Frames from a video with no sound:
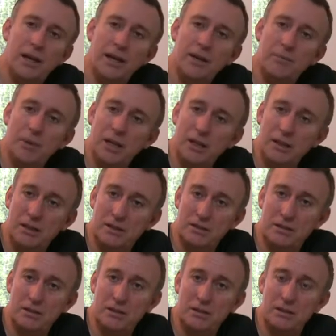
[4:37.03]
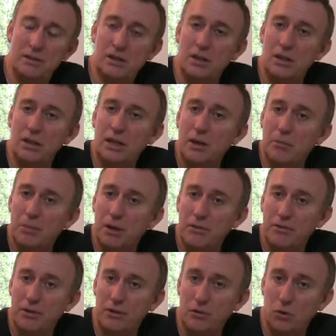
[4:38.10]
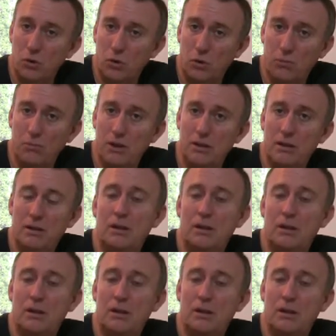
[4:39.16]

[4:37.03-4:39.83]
In many instances, certainly above the norm,